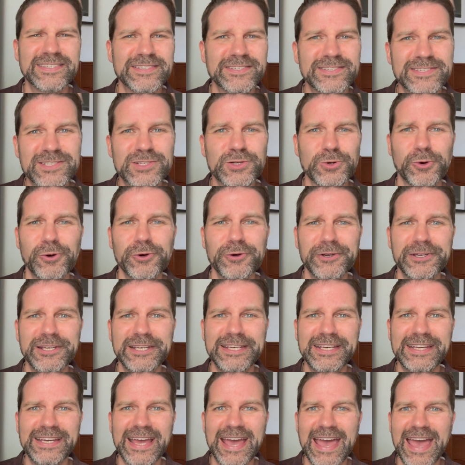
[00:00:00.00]

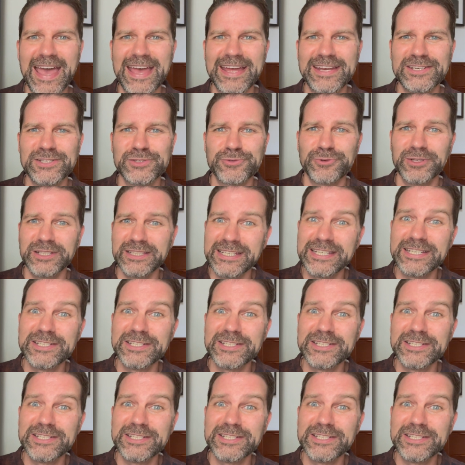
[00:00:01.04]
story and really